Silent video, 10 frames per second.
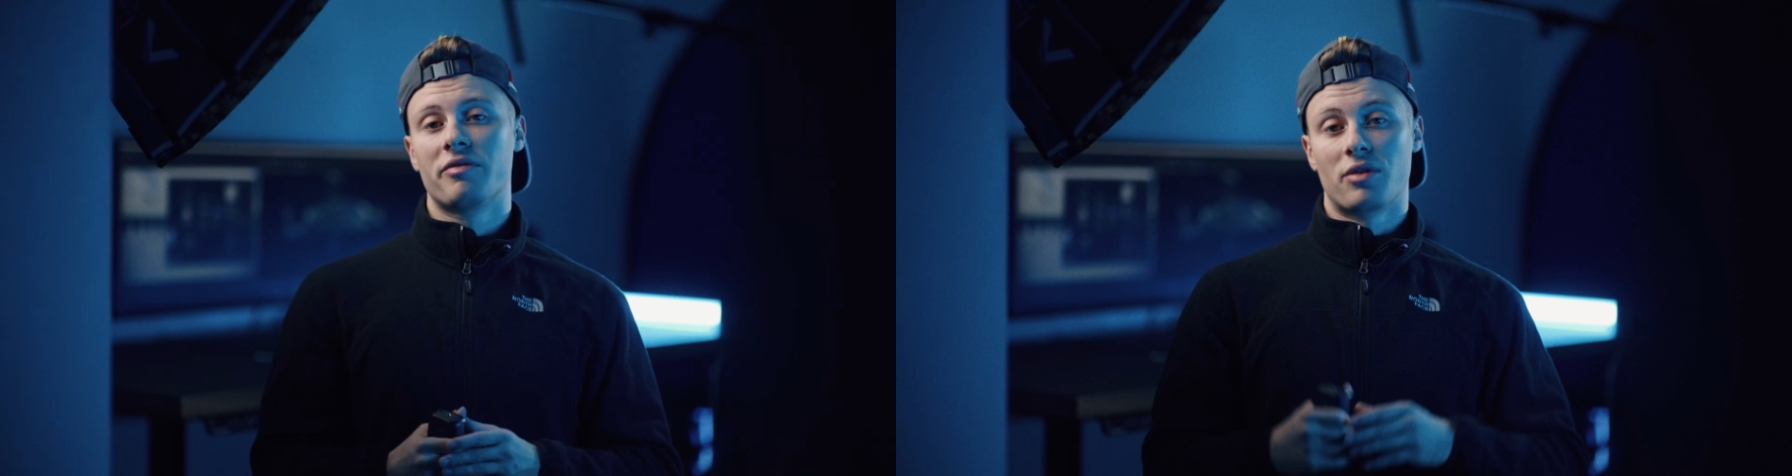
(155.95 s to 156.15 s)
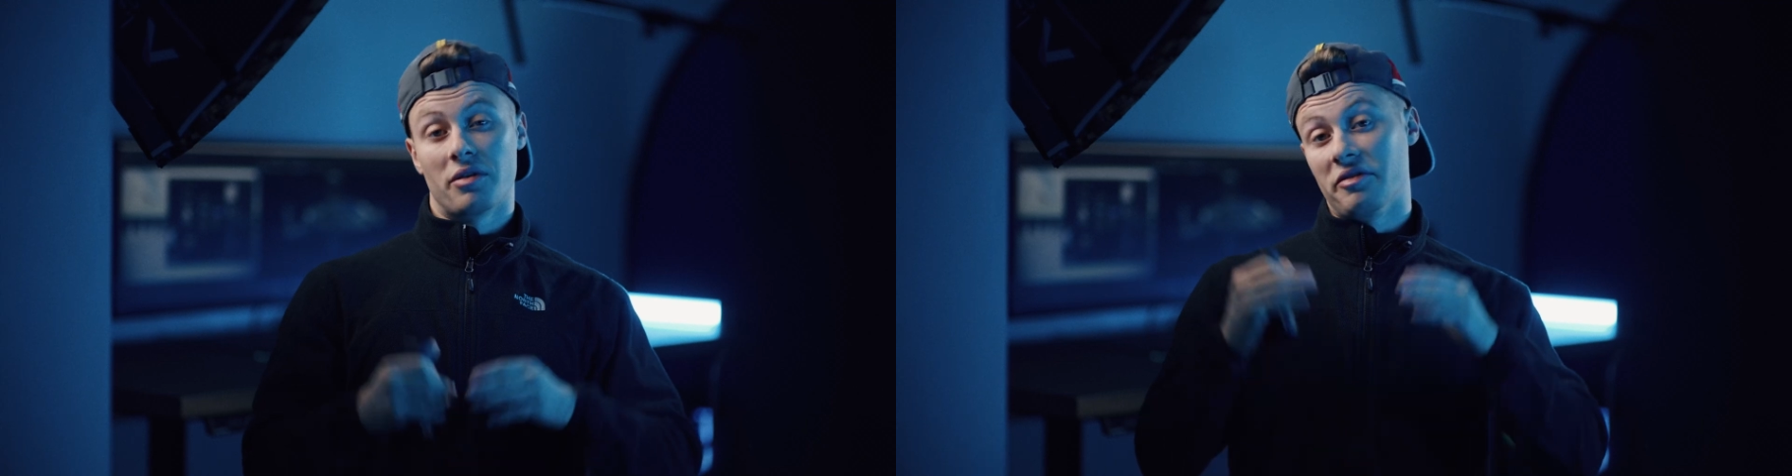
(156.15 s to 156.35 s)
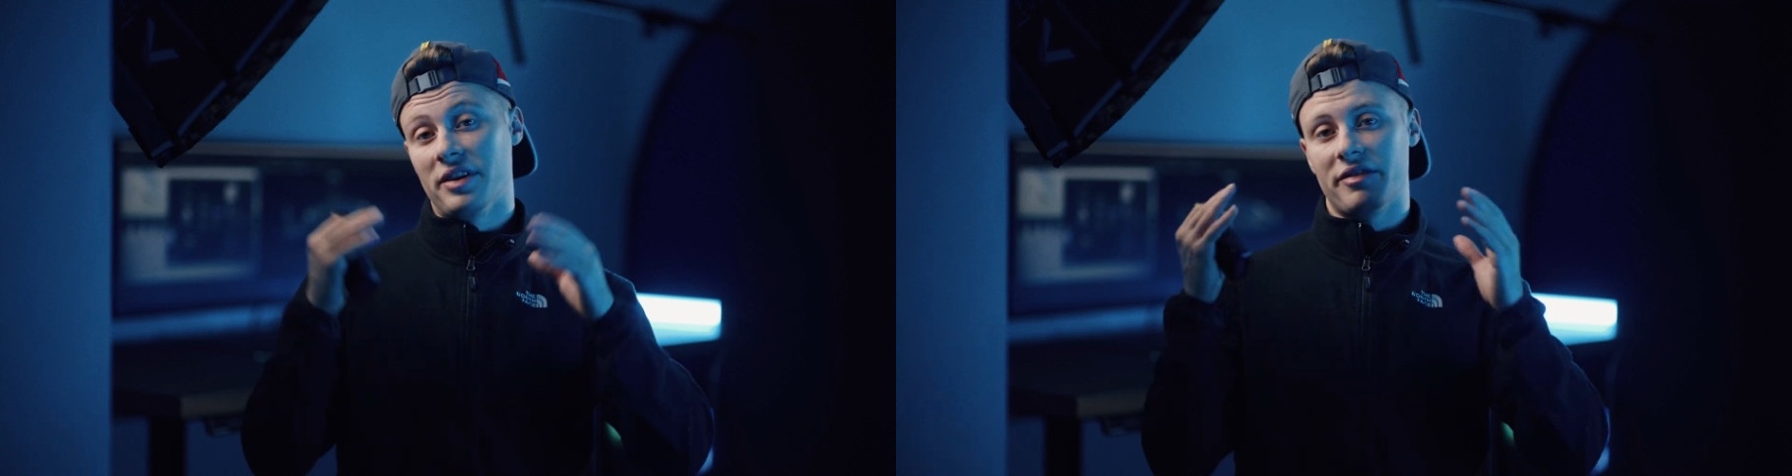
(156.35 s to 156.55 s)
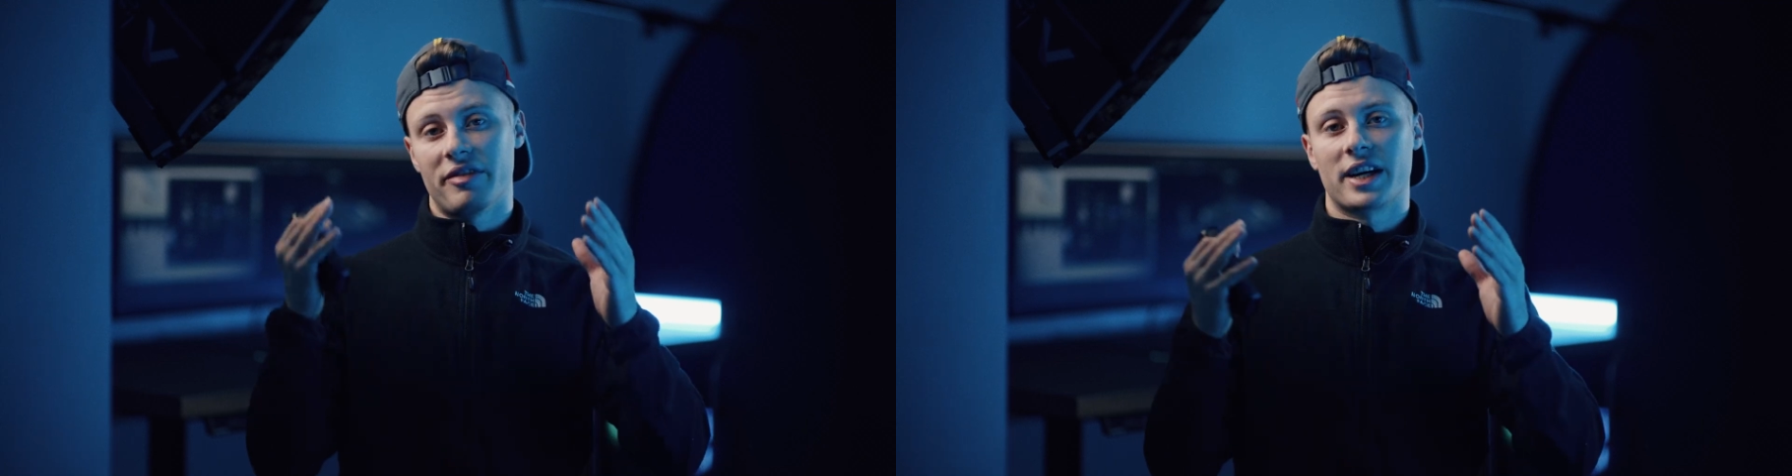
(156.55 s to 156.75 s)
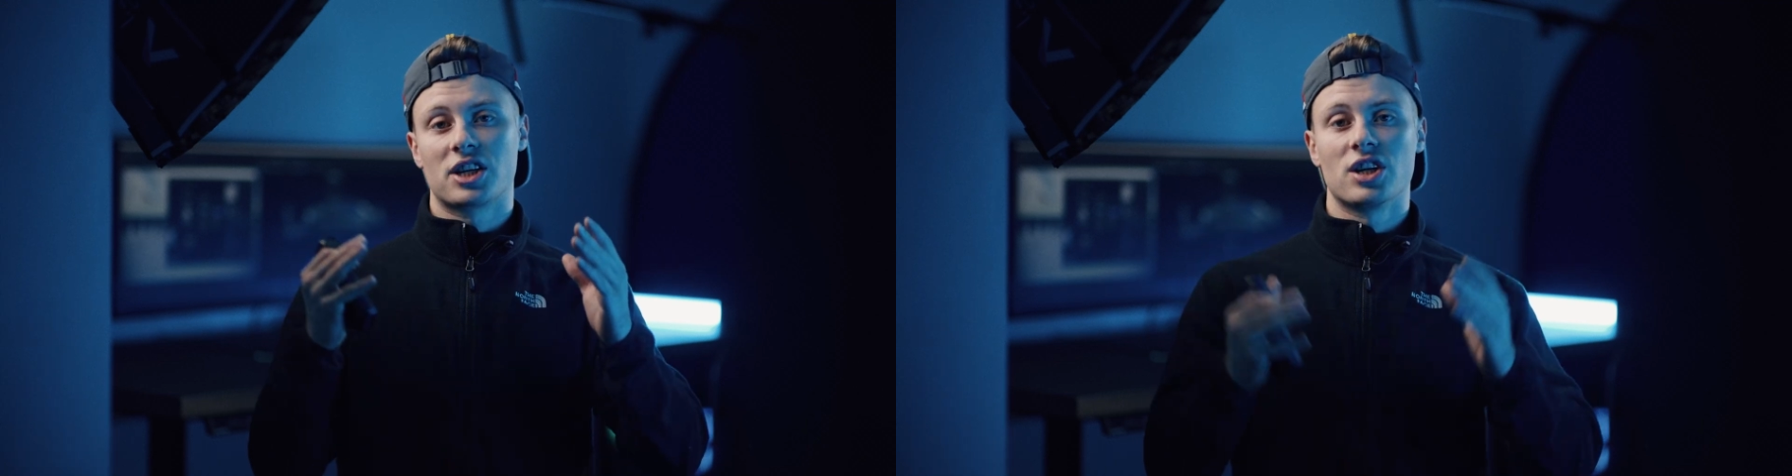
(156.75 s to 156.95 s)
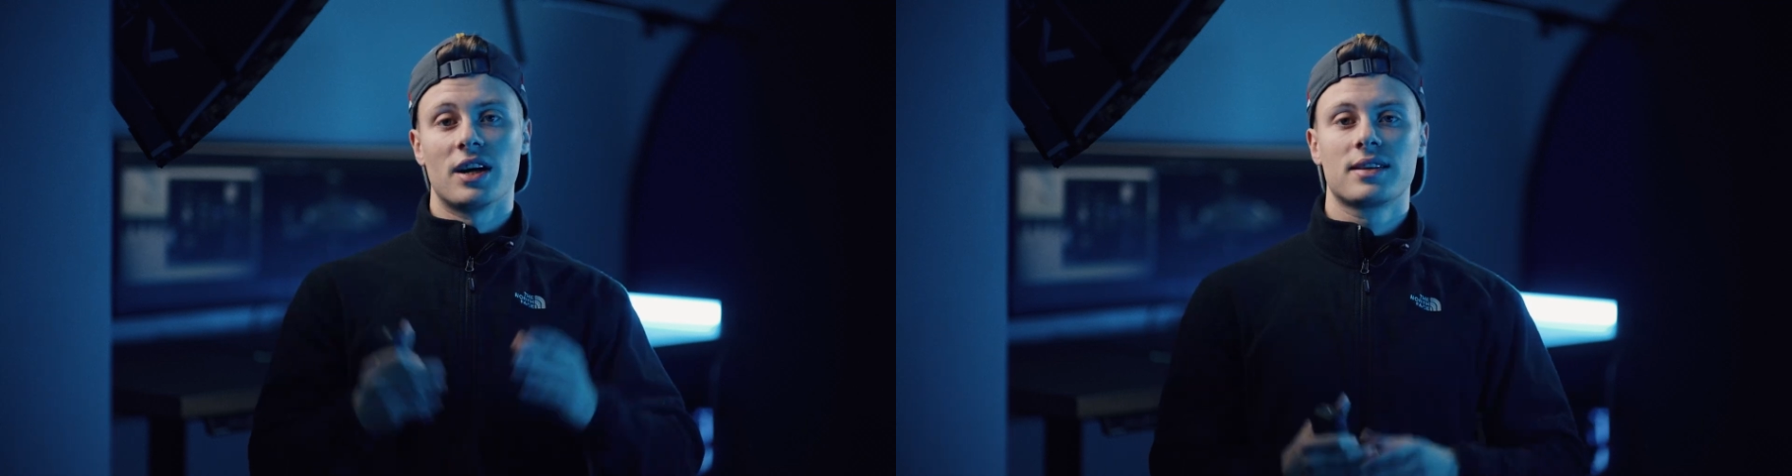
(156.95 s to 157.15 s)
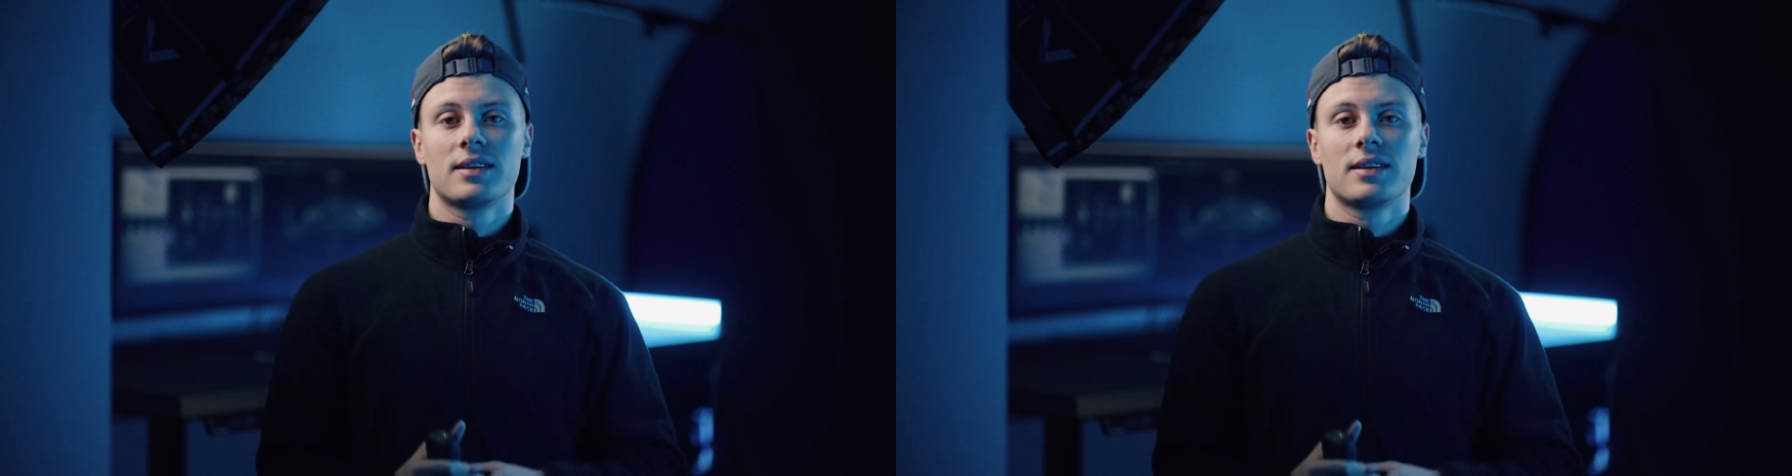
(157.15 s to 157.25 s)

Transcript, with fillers: for a VFX shot.